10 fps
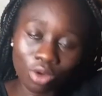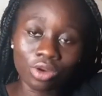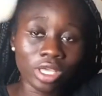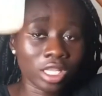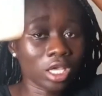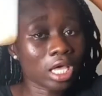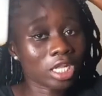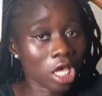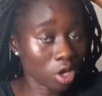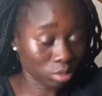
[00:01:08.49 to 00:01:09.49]
or any
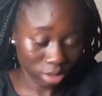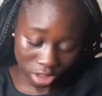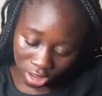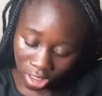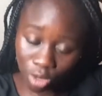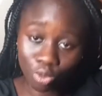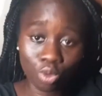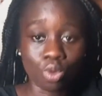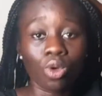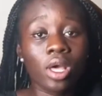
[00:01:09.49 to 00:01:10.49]
other option that
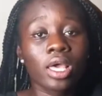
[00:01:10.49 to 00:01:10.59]
will